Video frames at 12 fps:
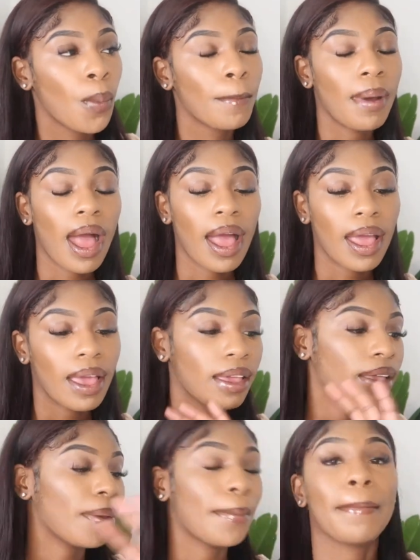
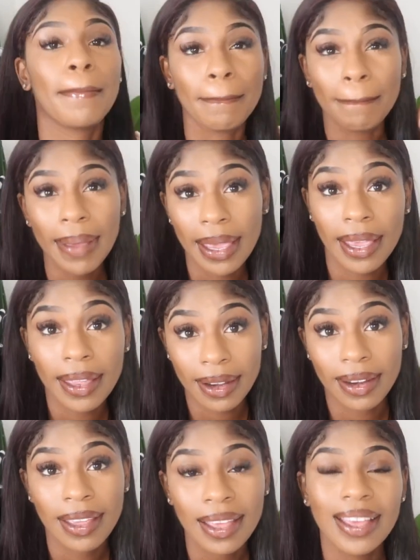by men.